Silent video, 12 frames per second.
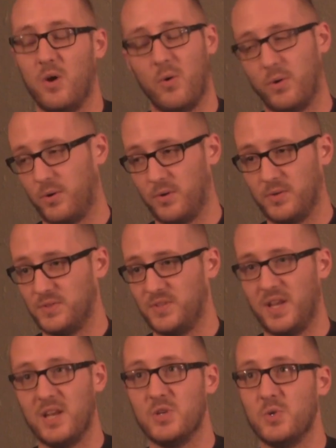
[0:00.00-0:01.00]
or
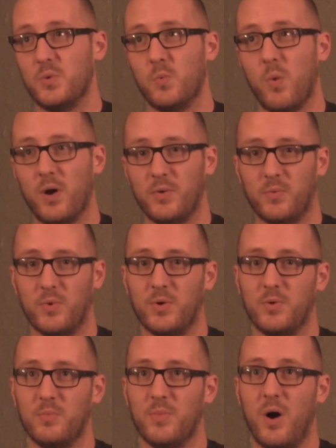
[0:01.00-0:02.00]
girls into one room